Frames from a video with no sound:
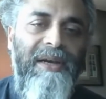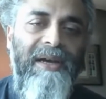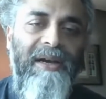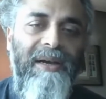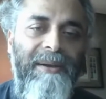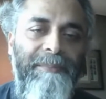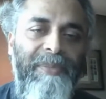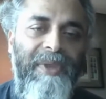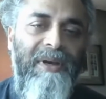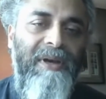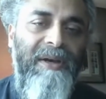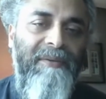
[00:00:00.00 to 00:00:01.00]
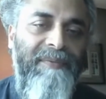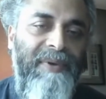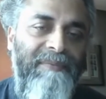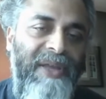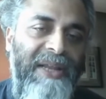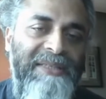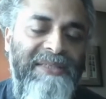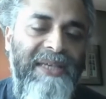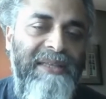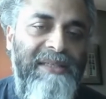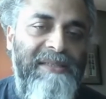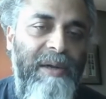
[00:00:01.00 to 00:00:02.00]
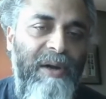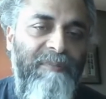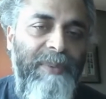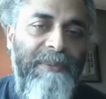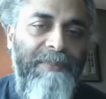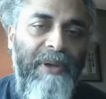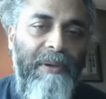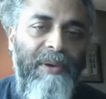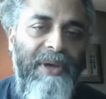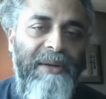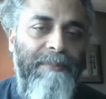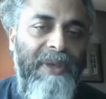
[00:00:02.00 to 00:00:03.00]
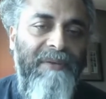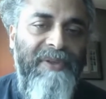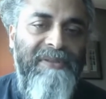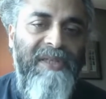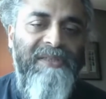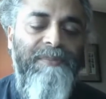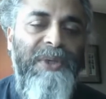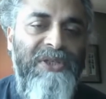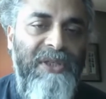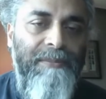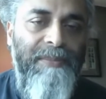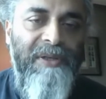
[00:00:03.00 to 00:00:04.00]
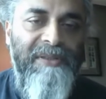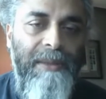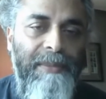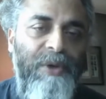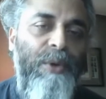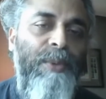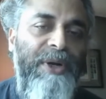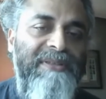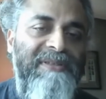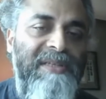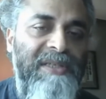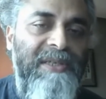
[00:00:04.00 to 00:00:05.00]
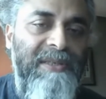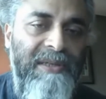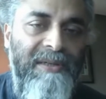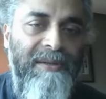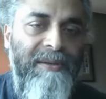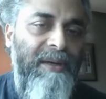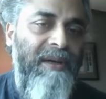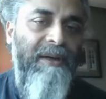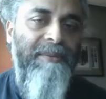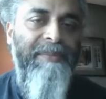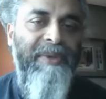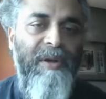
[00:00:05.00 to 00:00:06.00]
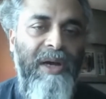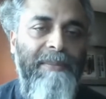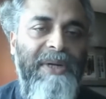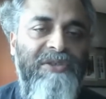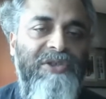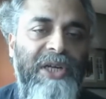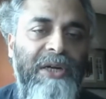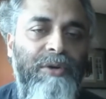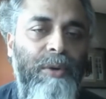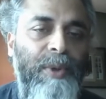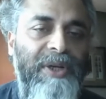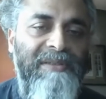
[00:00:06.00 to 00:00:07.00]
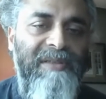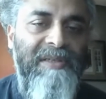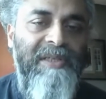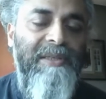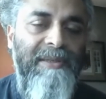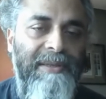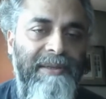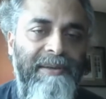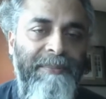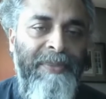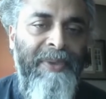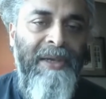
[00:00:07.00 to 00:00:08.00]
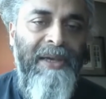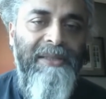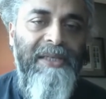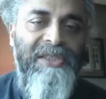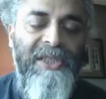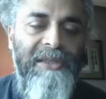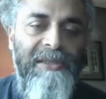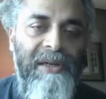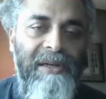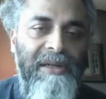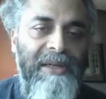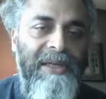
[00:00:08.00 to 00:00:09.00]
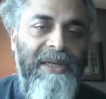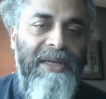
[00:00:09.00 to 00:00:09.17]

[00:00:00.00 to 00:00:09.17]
when I say this, a lot of people look at me with suspicion because I'm a robotics engineer. I'm a trained robotics engineer, and the general